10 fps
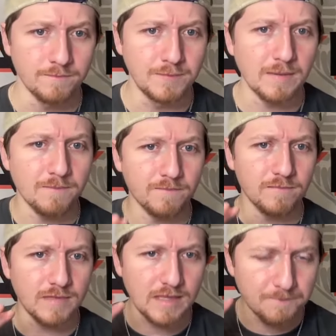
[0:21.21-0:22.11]
But
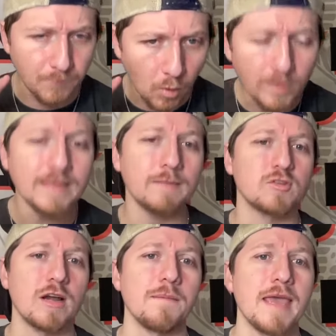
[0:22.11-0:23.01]
the point that I'm
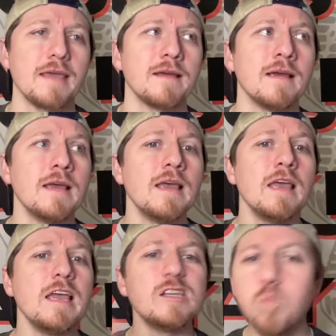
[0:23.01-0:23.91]
trying to make
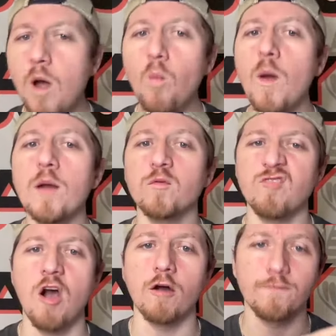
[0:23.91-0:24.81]
is what went
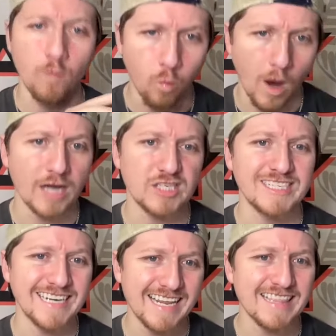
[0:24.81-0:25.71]
wrong for
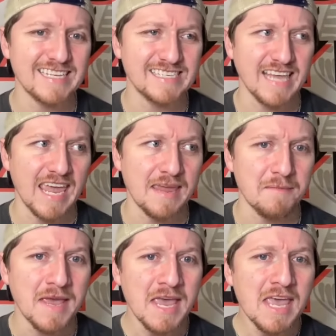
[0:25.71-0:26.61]
Washington in this
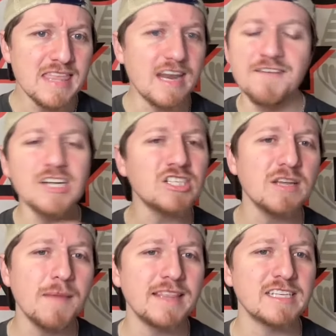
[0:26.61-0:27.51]
game that
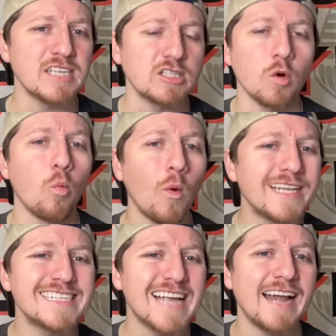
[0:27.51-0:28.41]
eventually made this such a
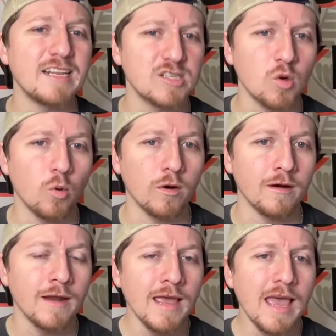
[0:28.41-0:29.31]
one-sided
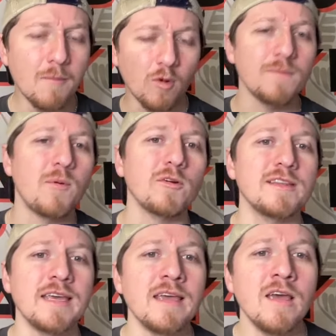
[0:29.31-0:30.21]
score? And more
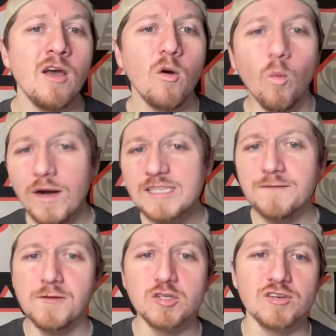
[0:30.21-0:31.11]
importantly, what does the
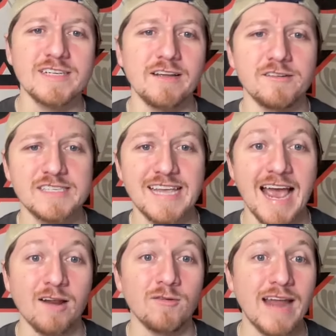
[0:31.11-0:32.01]
future entail in
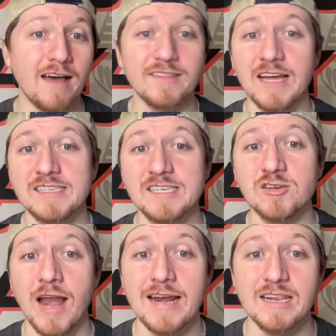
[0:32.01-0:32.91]
Seattle now that the Huskies
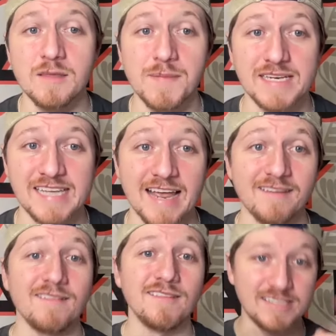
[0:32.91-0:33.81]
are headed to the Big Ten?
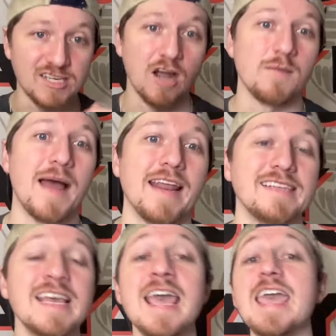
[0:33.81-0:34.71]
Let's talk about
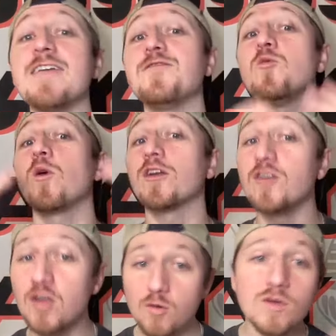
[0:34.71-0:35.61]
it. If you are
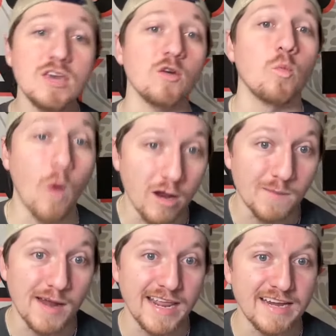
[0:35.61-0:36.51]
new here,
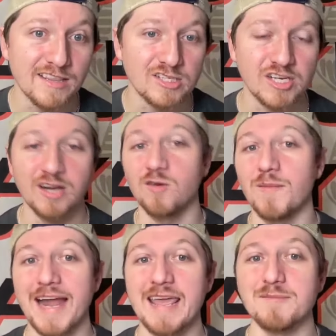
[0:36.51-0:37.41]
welcome on into the channel.
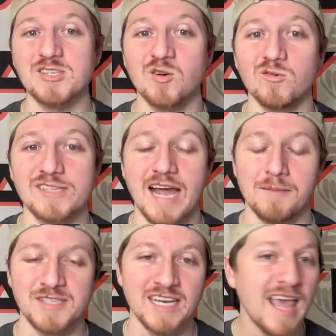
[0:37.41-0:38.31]
My name is Cole
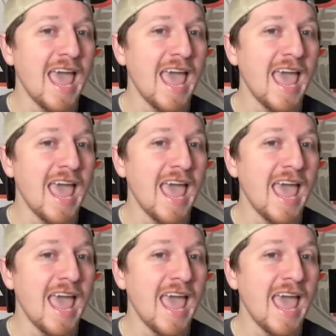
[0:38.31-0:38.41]
Thompson.